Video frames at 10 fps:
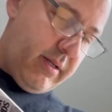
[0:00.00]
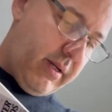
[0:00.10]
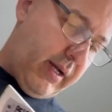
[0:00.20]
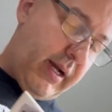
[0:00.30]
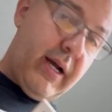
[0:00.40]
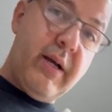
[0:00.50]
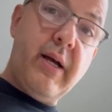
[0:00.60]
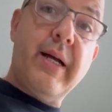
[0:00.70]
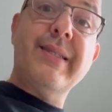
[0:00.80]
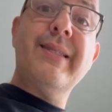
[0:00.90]

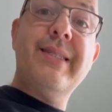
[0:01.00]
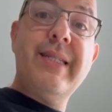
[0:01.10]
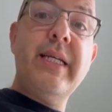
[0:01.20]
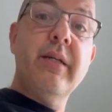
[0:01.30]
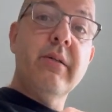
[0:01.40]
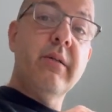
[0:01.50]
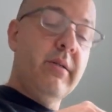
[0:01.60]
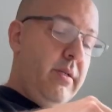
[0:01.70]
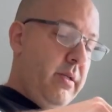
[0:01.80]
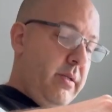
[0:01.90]
a steal,
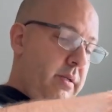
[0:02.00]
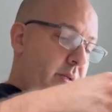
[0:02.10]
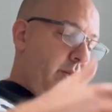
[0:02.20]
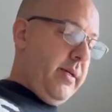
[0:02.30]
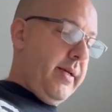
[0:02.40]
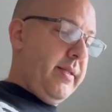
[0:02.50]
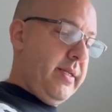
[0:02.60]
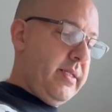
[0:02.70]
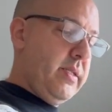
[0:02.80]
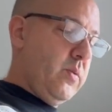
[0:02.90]
and
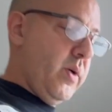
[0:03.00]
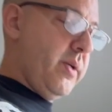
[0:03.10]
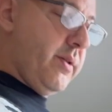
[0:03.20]
this is one of